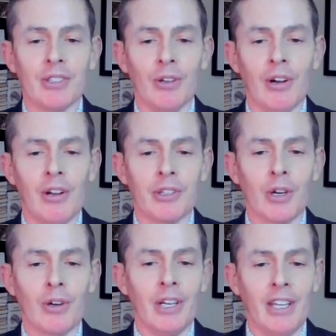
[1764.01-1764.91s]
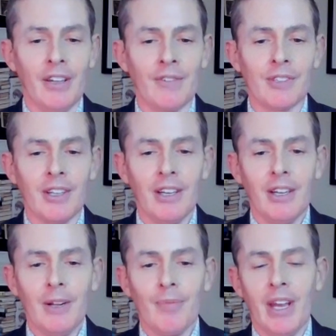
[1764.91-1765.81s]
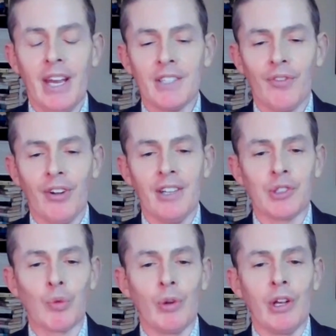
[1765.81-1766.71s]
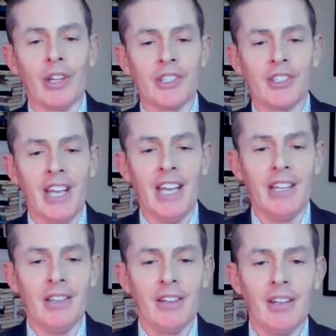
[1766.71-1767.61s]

So alternatives, hedge funds, real estate,